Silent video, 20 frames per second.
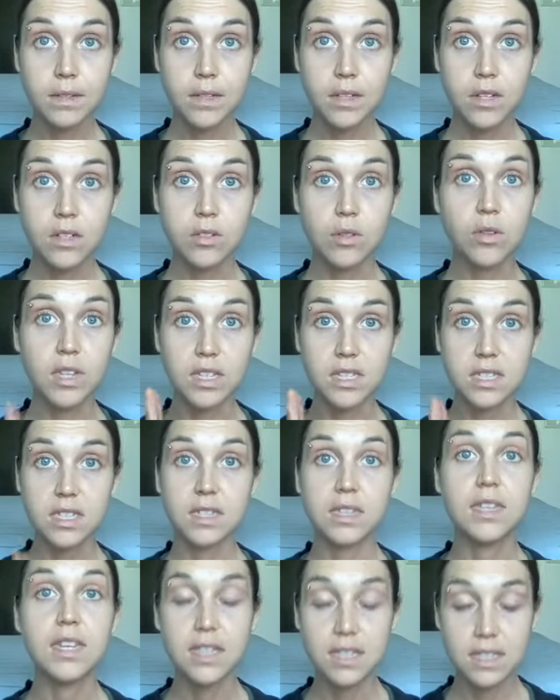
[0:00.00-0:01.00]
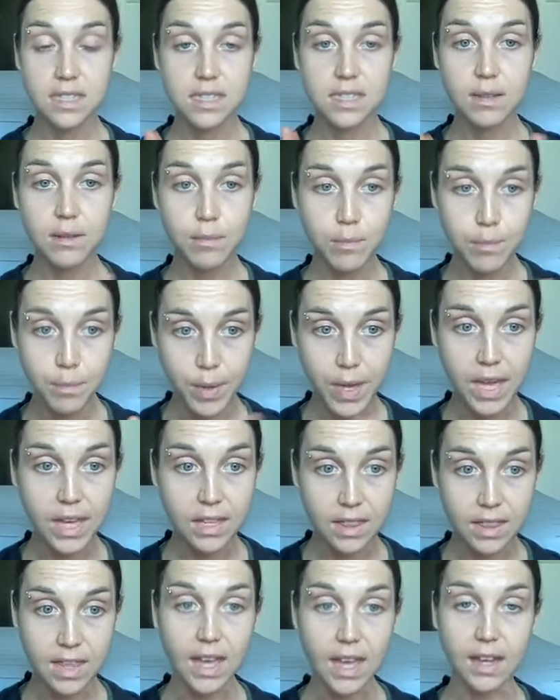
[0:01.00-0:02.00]
So this this big
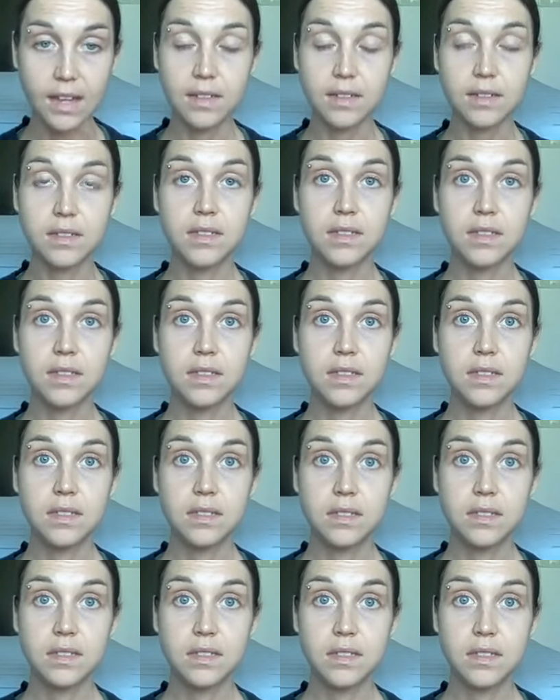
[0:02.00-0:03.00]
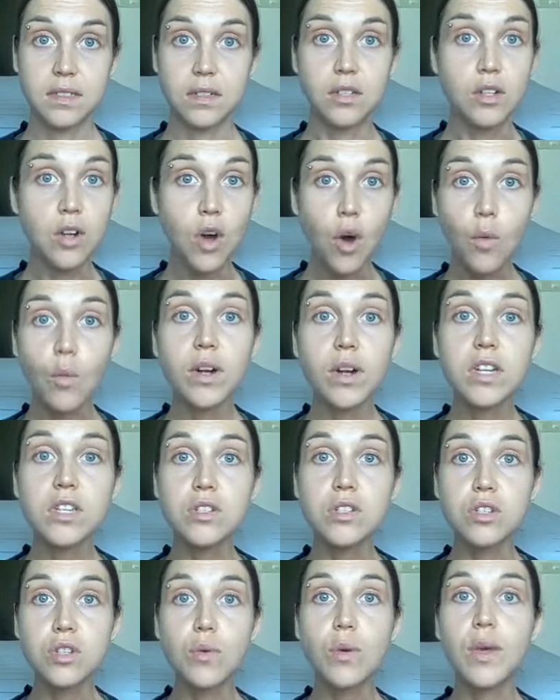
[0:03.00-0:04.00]
thing. No one is
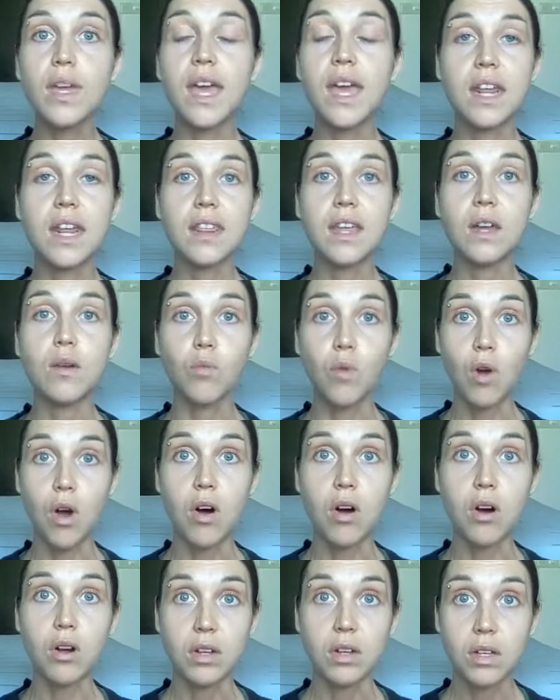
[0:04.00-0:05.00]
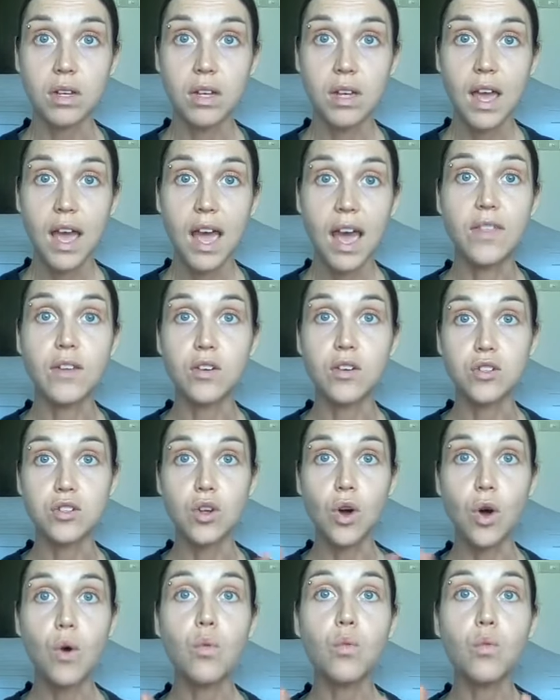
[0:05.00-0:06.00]
doing anything wrong, and there's
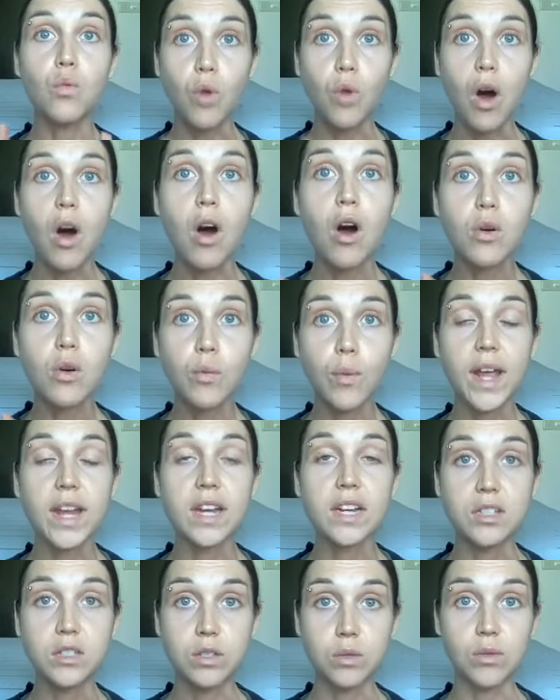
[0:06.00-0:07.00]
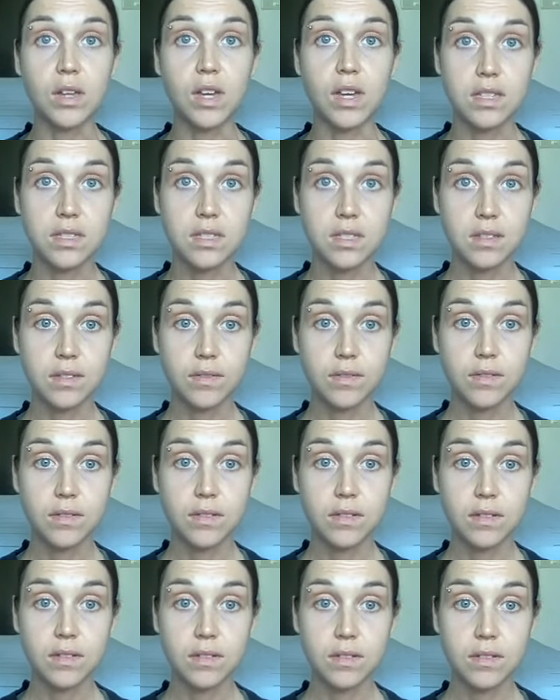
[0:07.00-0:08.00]
no wrong way to do this.
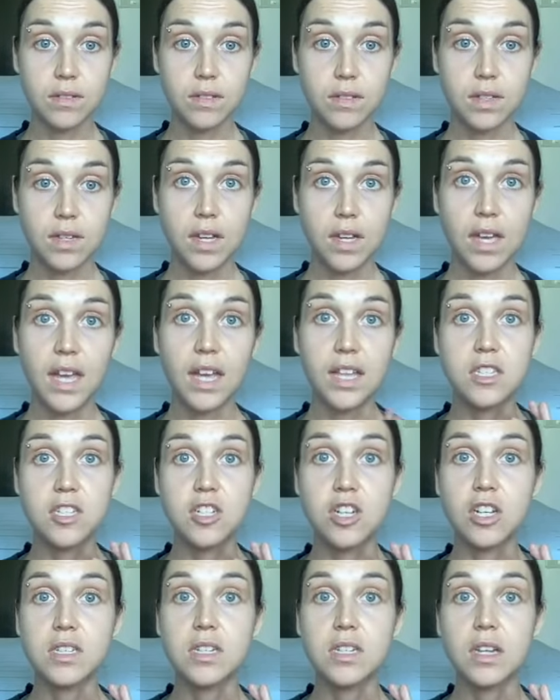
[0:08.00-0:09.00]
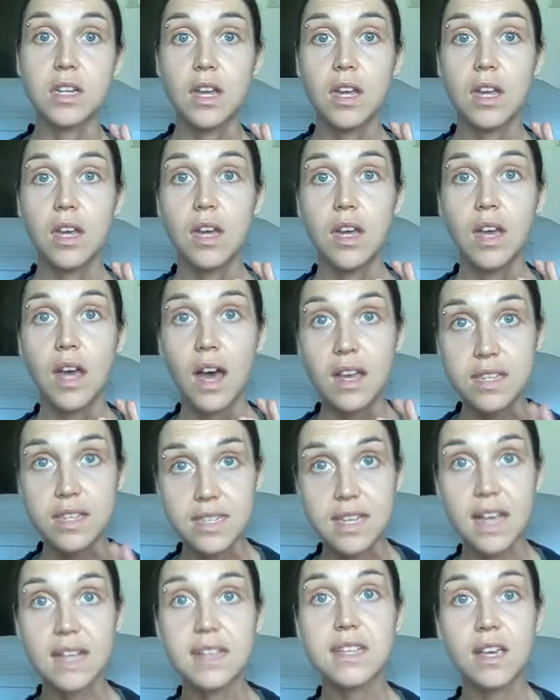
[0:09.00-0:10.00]
It's just
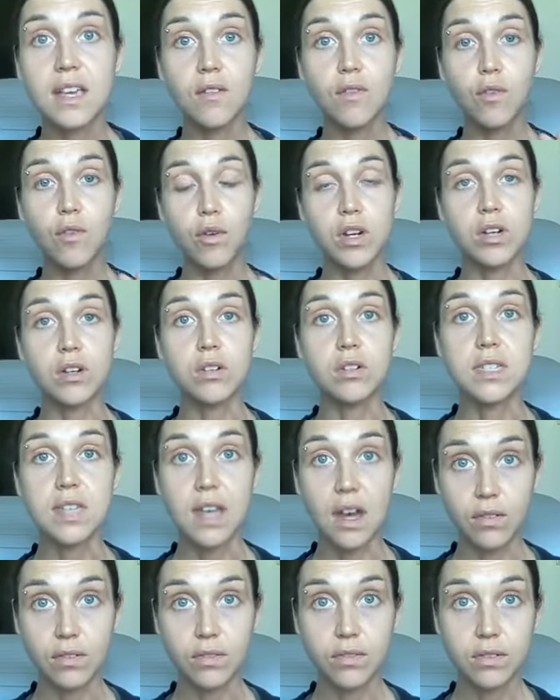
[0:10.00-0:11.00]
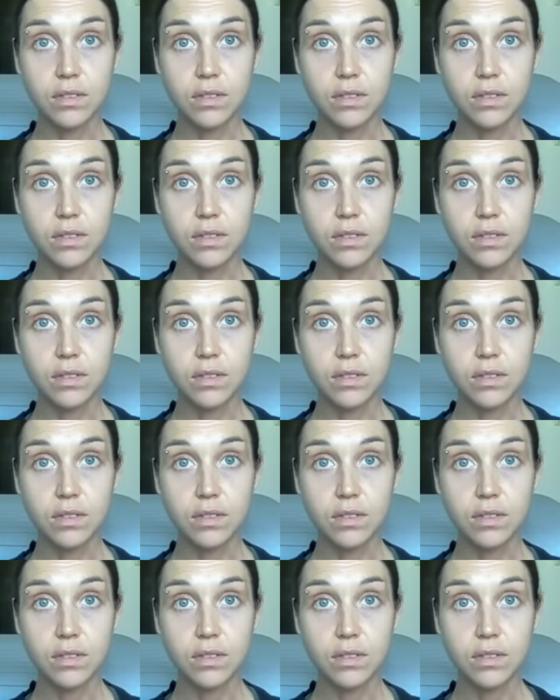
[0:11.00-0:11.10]
assessing for yourself.